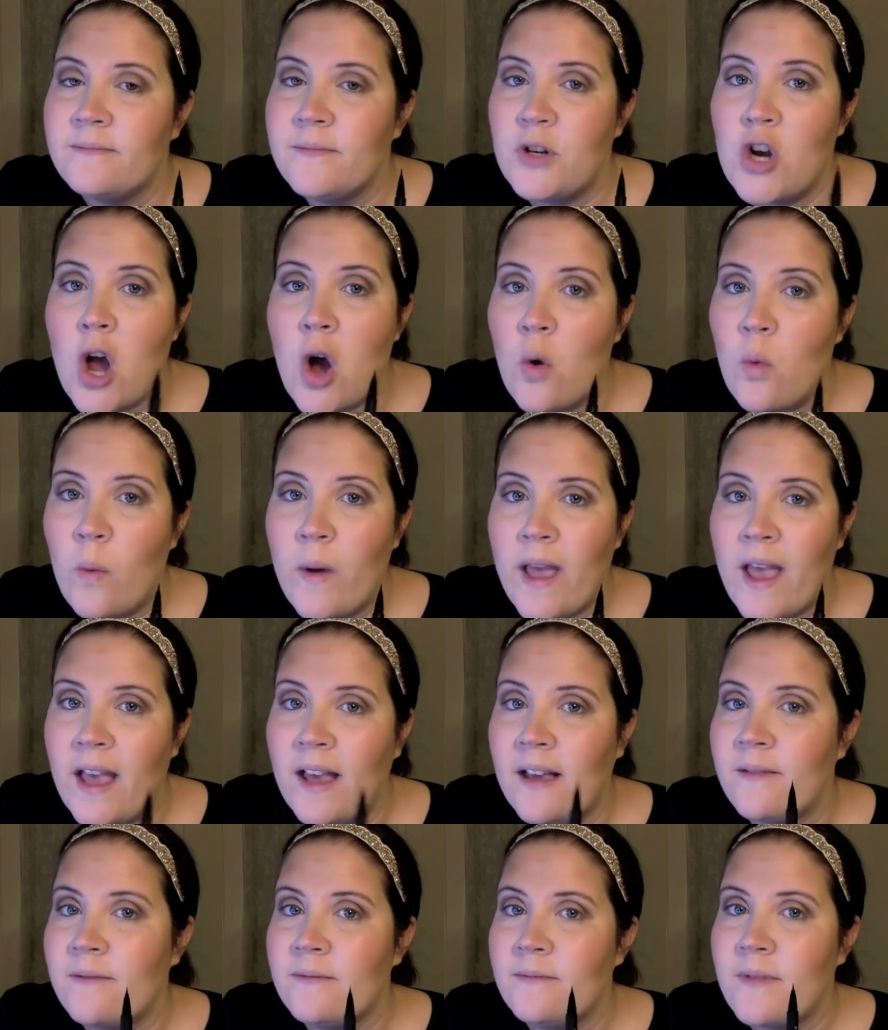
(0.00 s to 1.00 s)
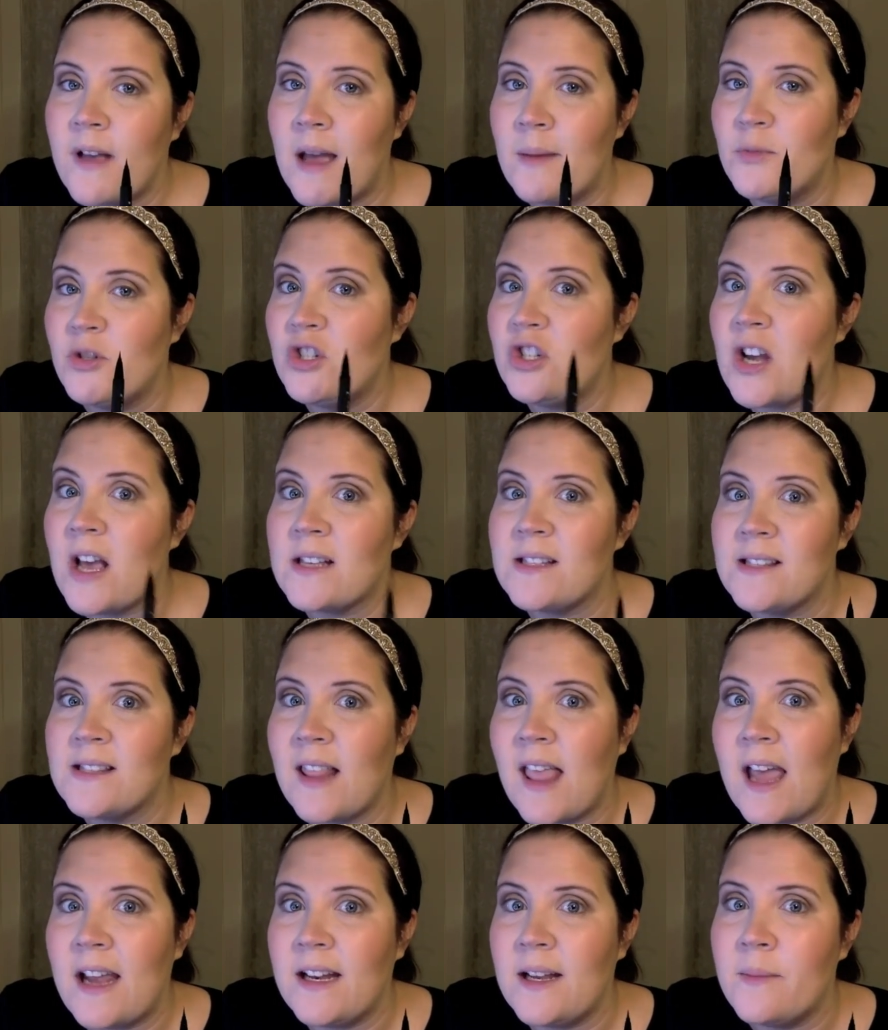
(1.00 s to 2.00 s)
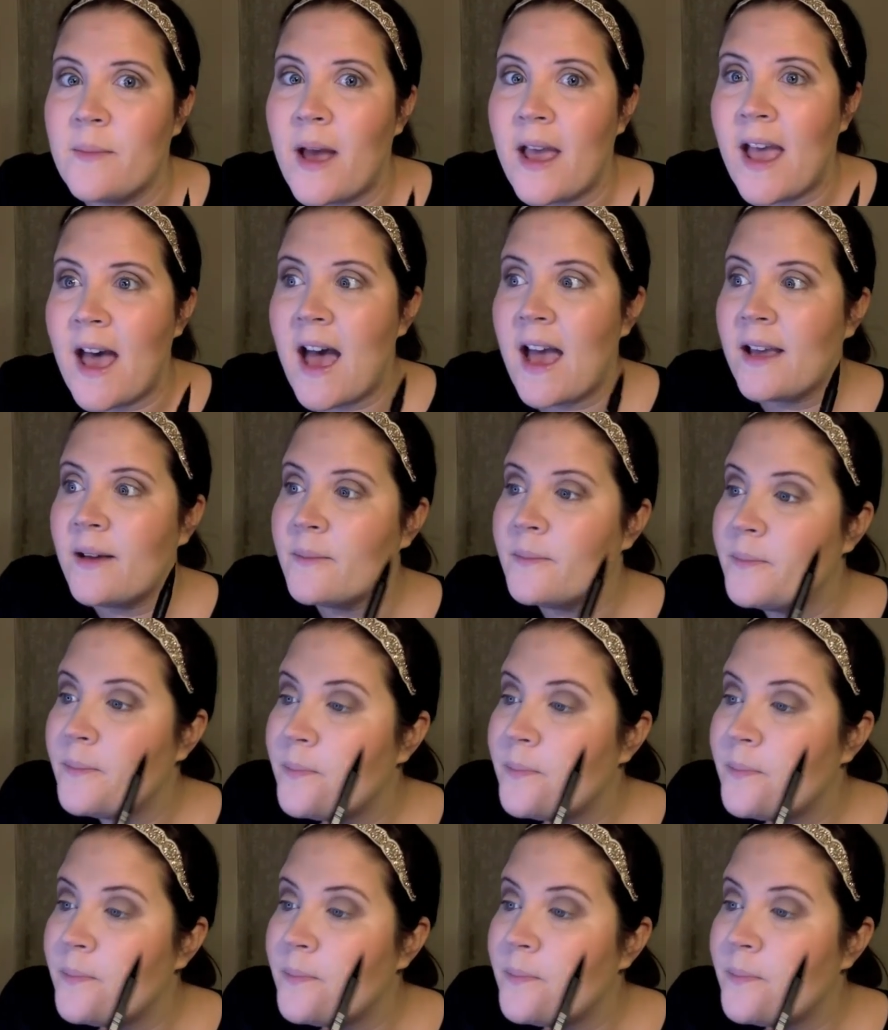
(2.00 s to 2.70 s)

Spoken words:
No wing, I'm just lining my eye.